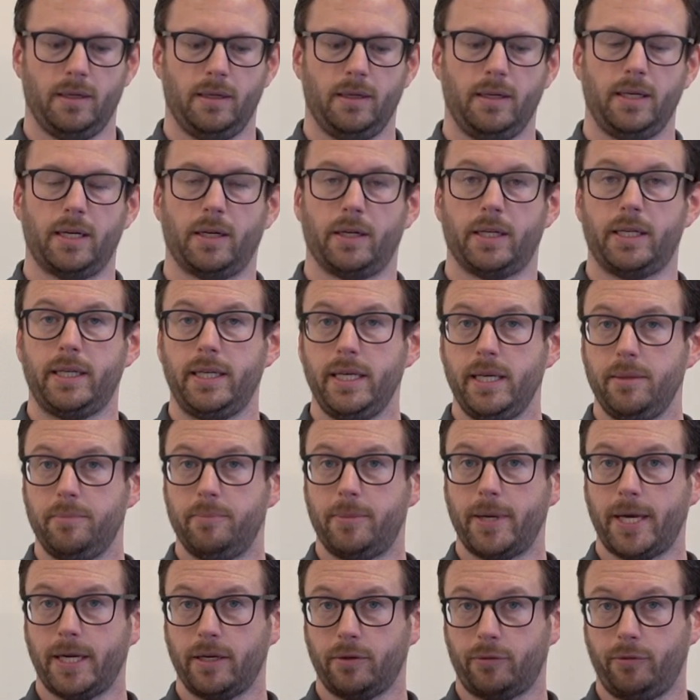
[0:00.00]
Now, the key
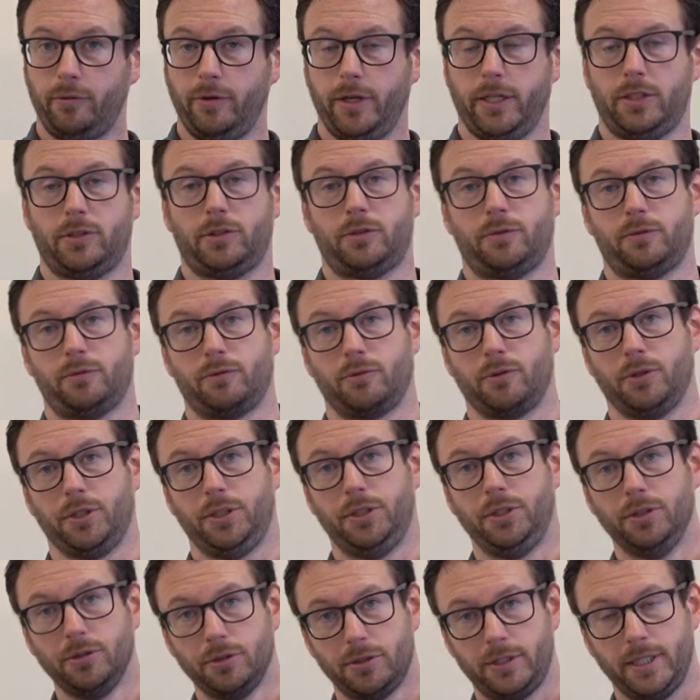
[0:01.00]
benefits for
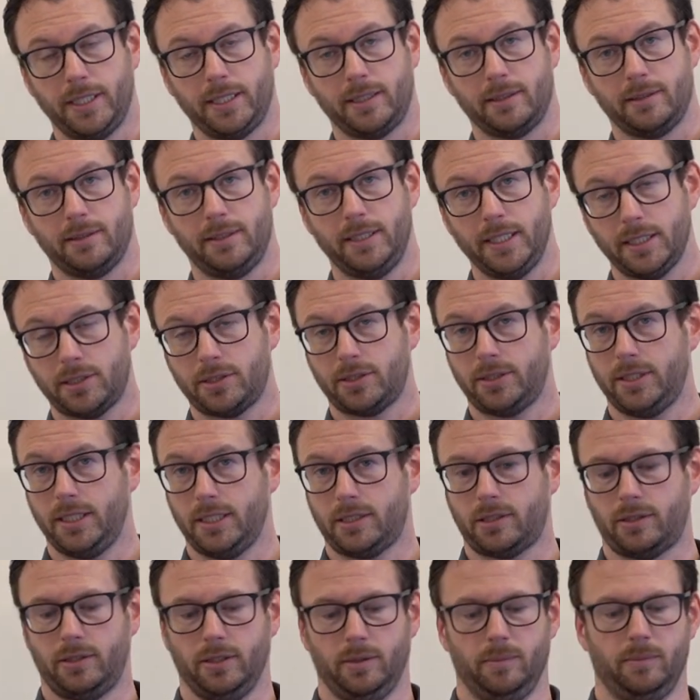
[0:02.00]
using this
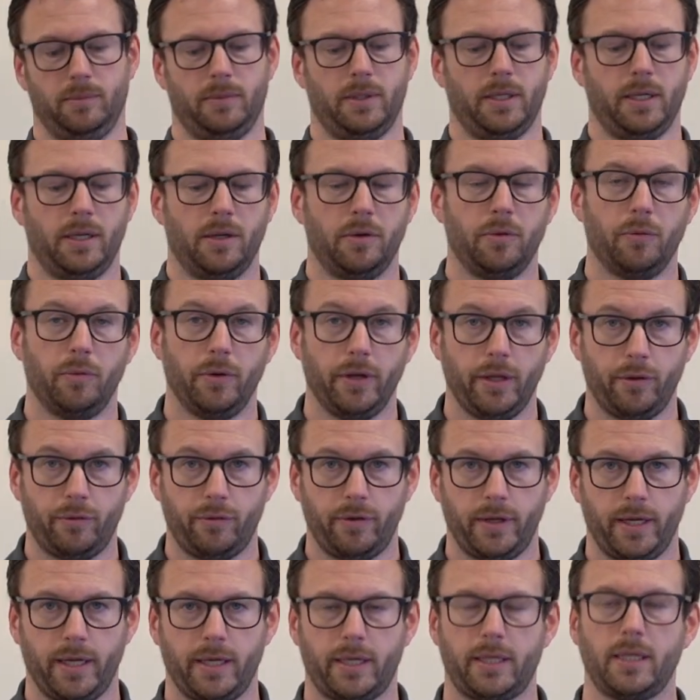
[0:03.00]
system, we
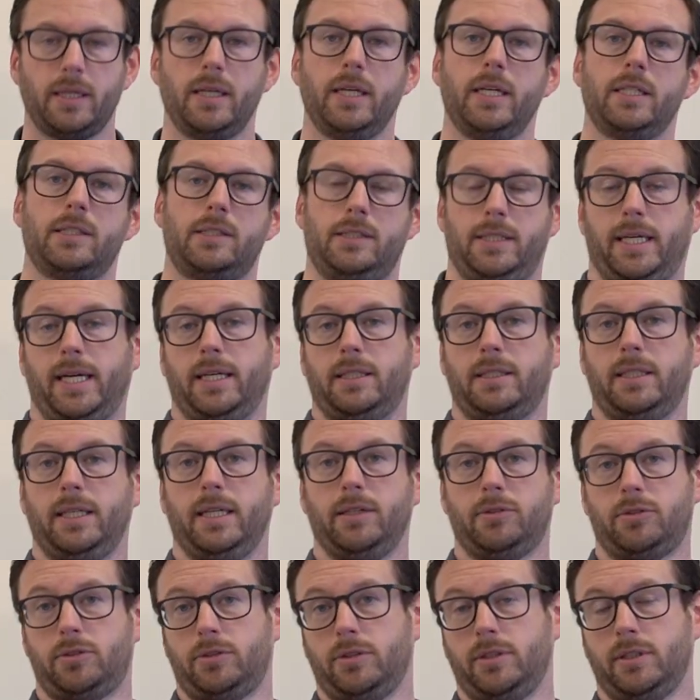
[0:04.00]
think, is that
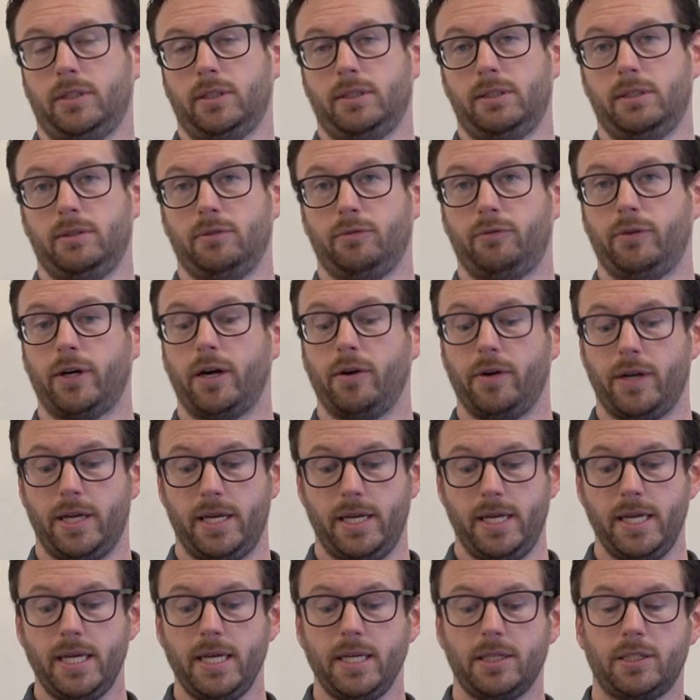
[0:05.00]
it's
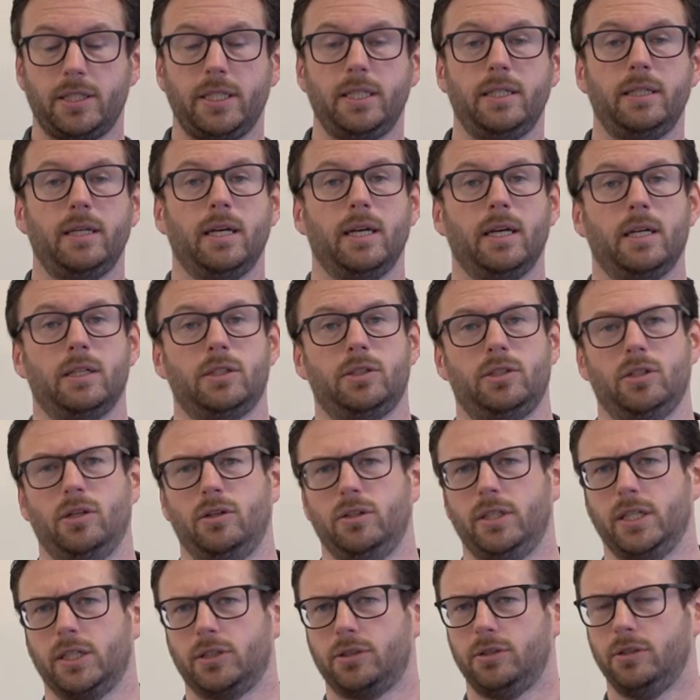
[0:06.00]
very easy, so
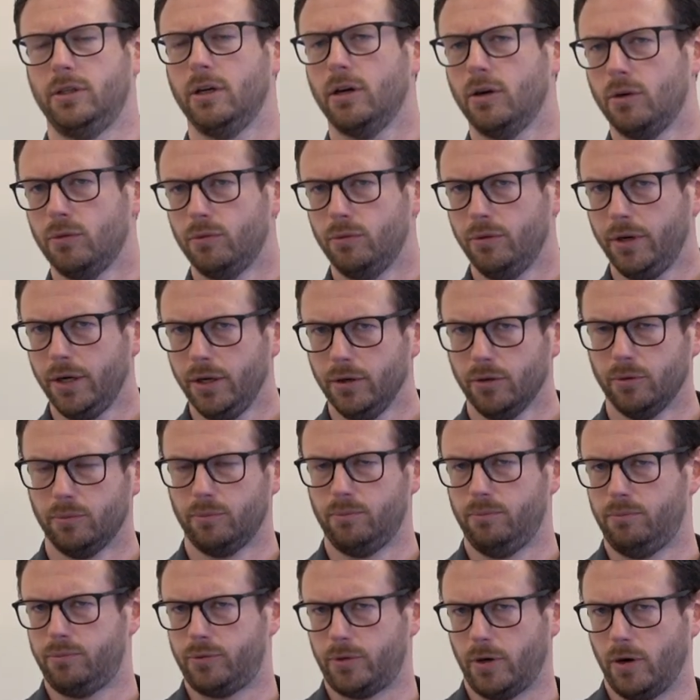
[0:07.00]
there's no
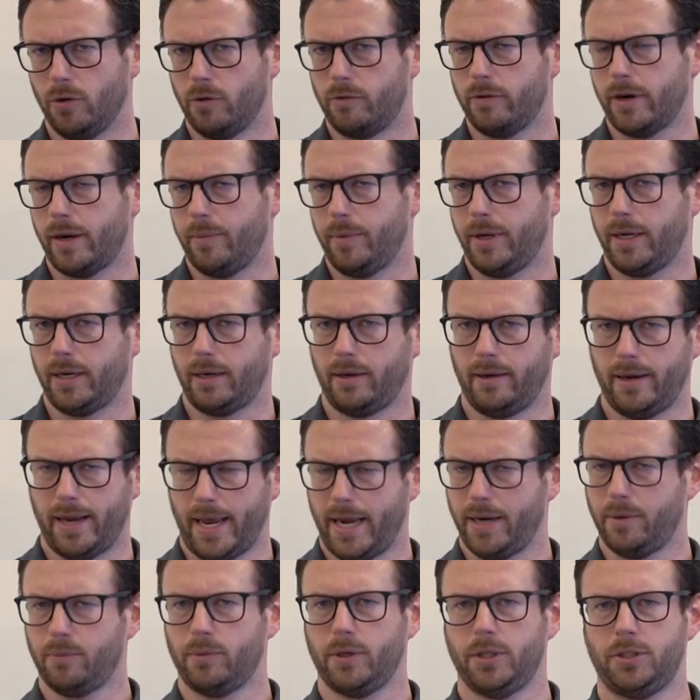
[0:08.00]
real programming
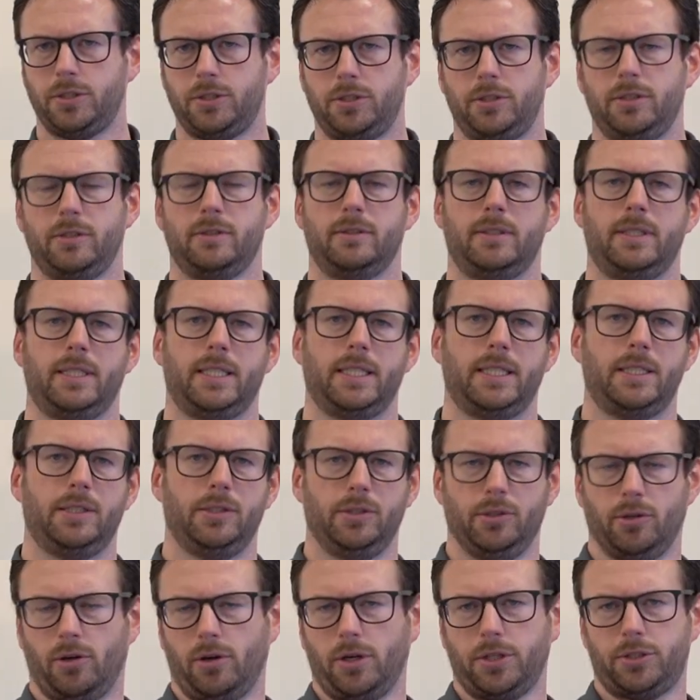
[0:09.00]
language
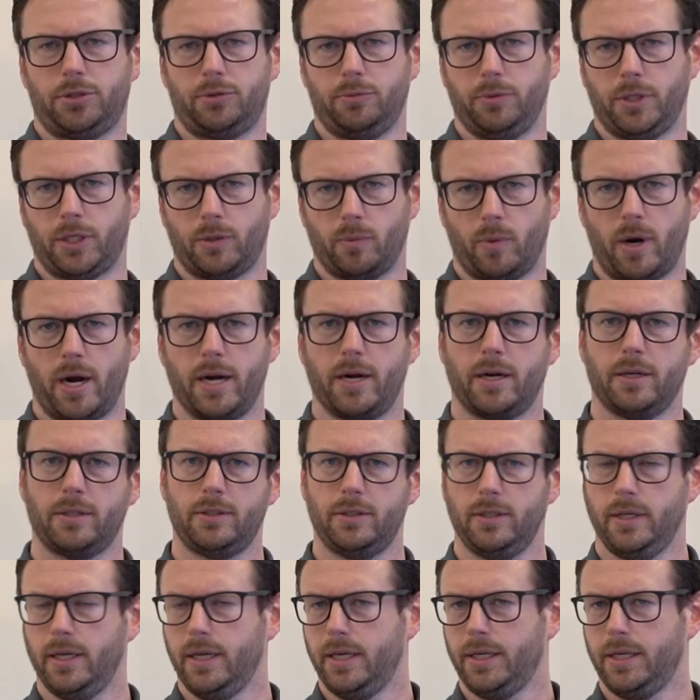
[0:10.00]
knowledge required.